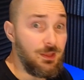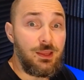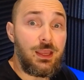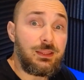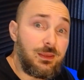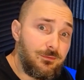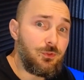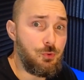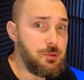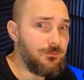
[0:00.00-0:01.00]
any of
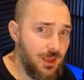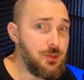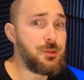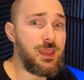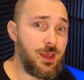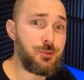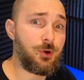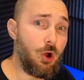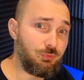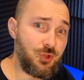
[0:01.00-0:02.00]
those fancy extra
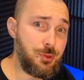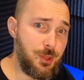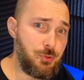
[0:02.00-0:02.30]
options as